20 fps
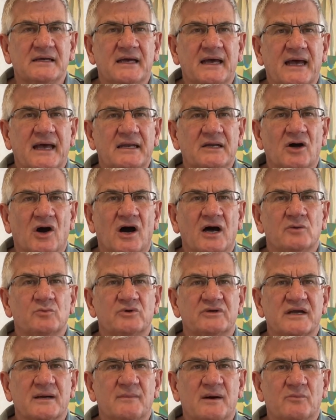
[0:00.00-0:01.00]
And I
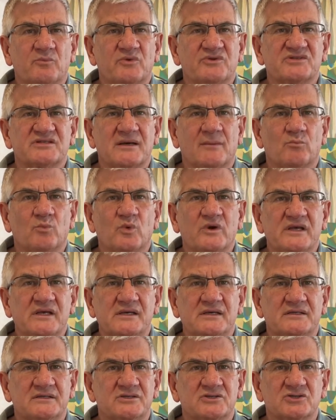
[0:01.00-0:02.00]
would come up with some
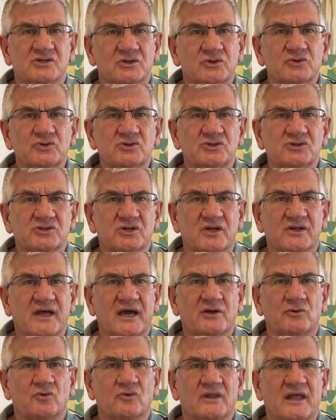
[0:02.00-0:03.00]
weird solution and
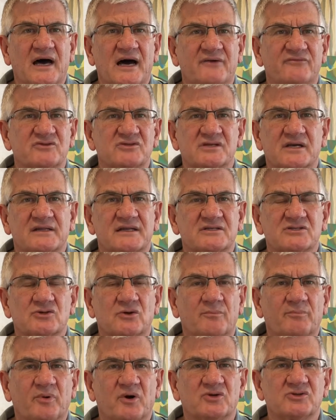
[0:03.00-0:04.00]
they'd all laugh and say, that's
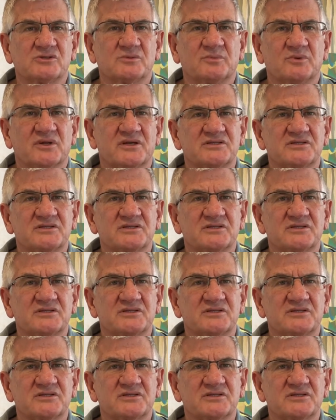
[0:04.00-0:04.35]
not possible.